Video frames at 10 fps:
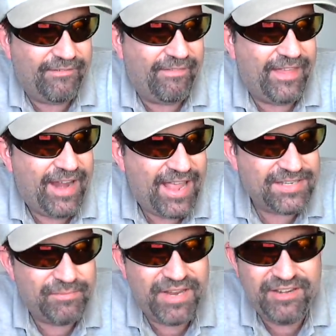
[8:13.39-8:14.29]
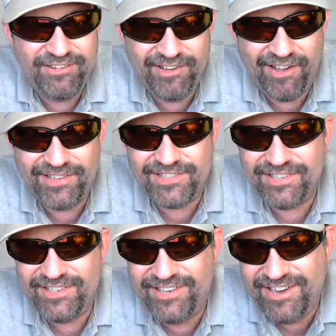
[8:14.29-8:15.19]
that hasn't been done
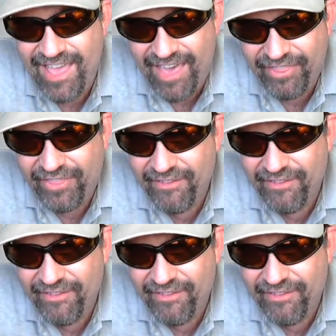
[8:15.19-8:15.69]
to death?